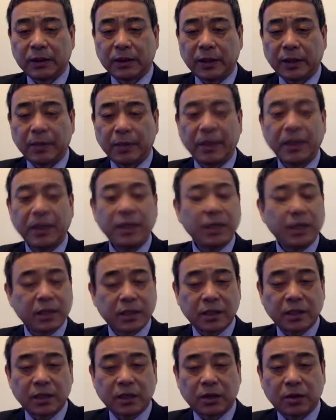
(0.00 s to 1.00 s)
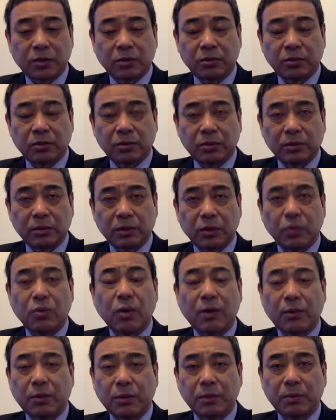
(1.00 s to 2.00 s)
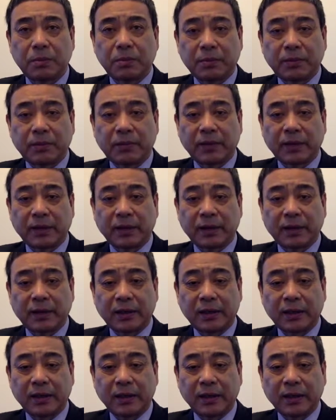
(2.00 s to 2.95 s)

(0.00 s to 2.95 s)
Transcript: And many years ago, no one would think